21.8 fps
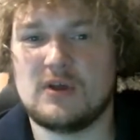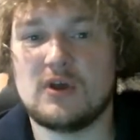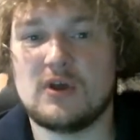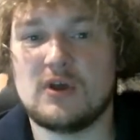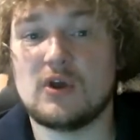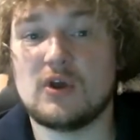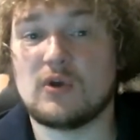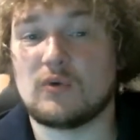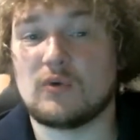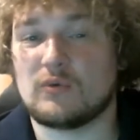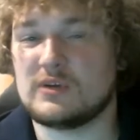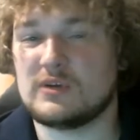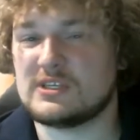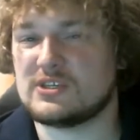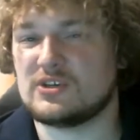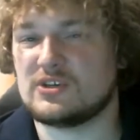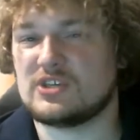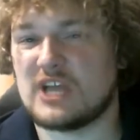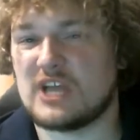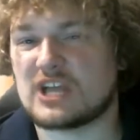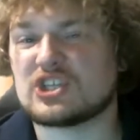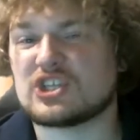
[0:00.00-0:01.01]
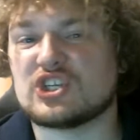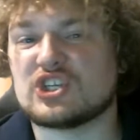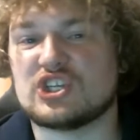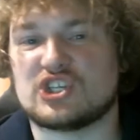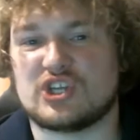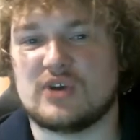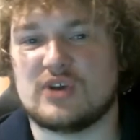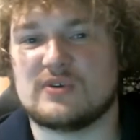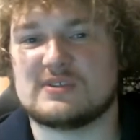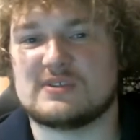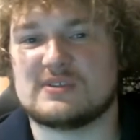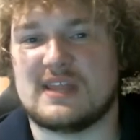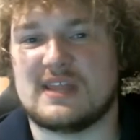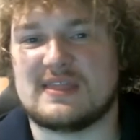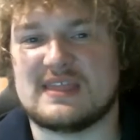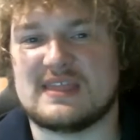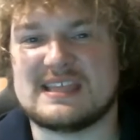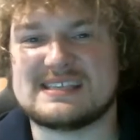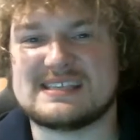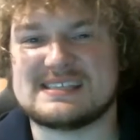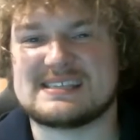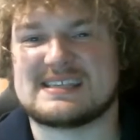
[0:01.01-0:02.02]
Research actually shows that
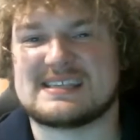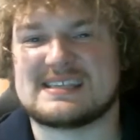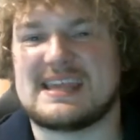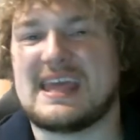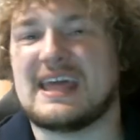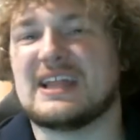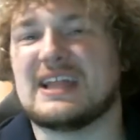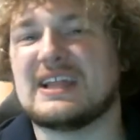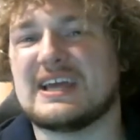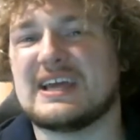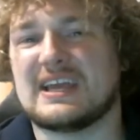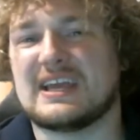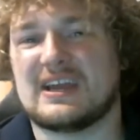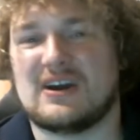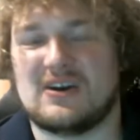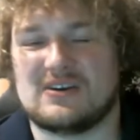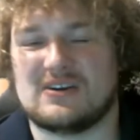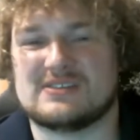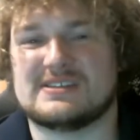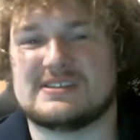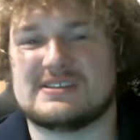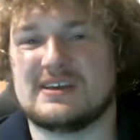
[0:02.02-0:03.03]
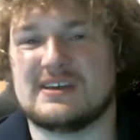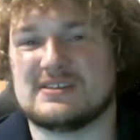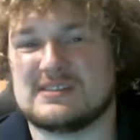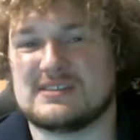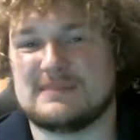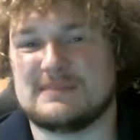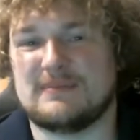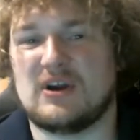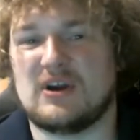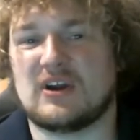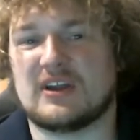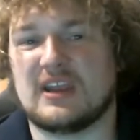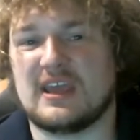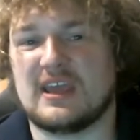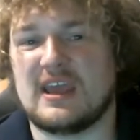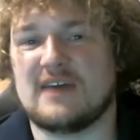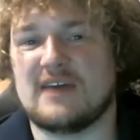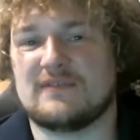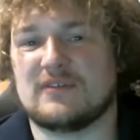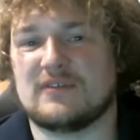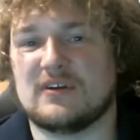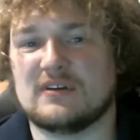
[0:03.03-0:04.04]
this is killing our sales and marketing
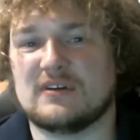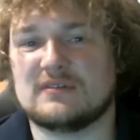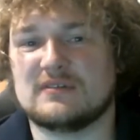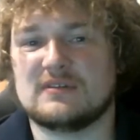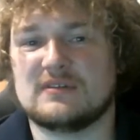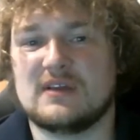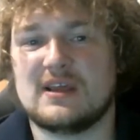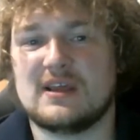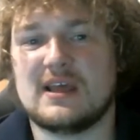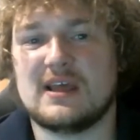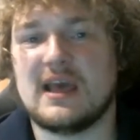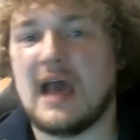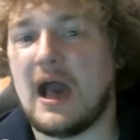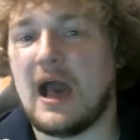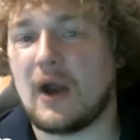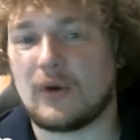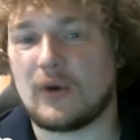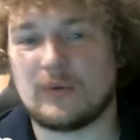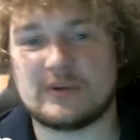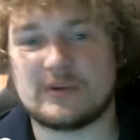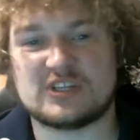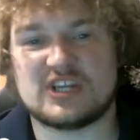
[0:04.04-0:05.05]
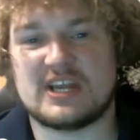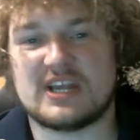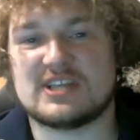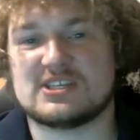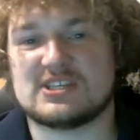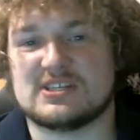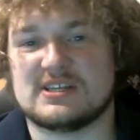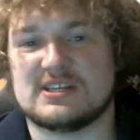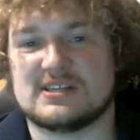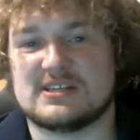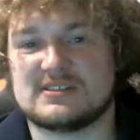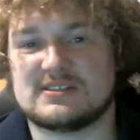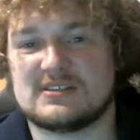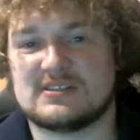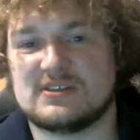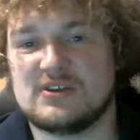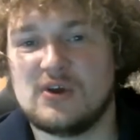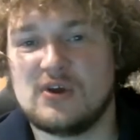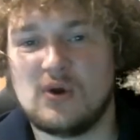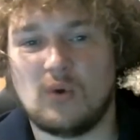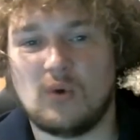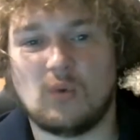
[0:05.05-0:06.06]
effort. How can we change this?
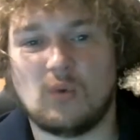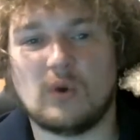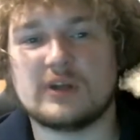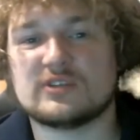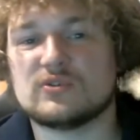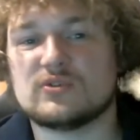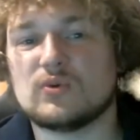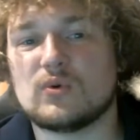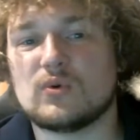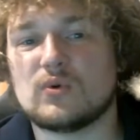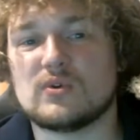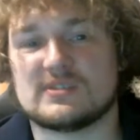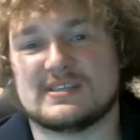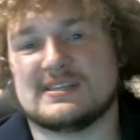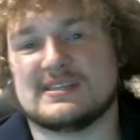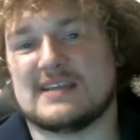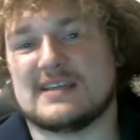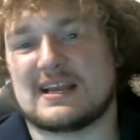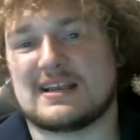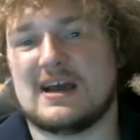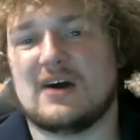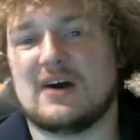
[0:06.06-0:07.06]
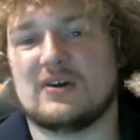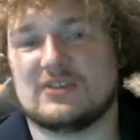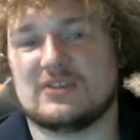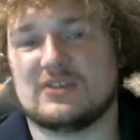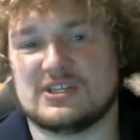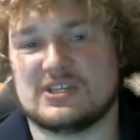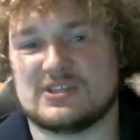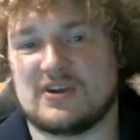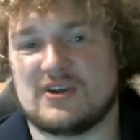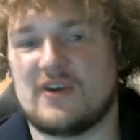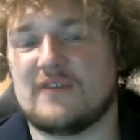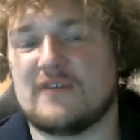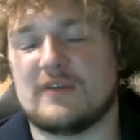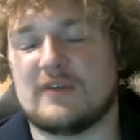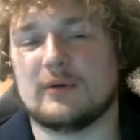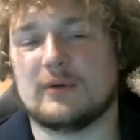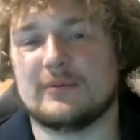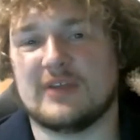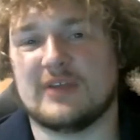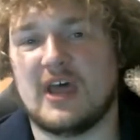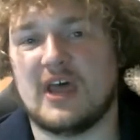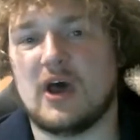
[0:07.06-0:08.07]
What tools and technologies are available
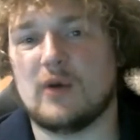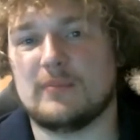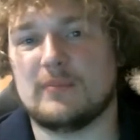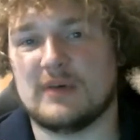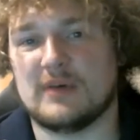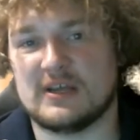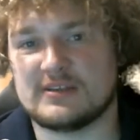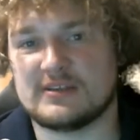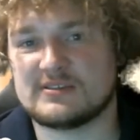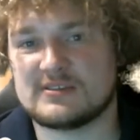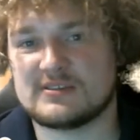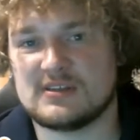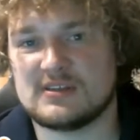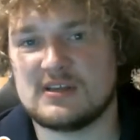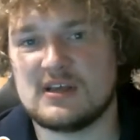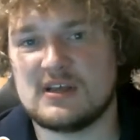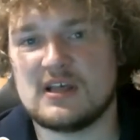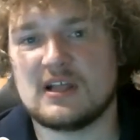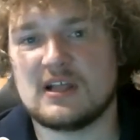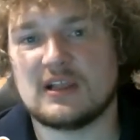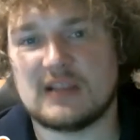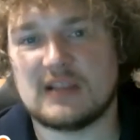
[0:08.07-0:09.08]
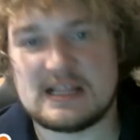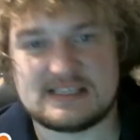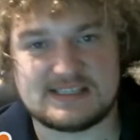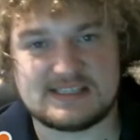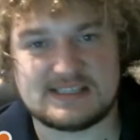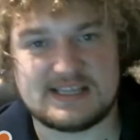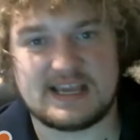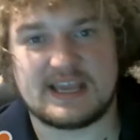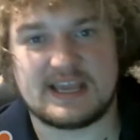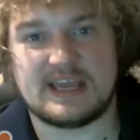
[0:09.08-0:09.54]
to help us? Let's dig in.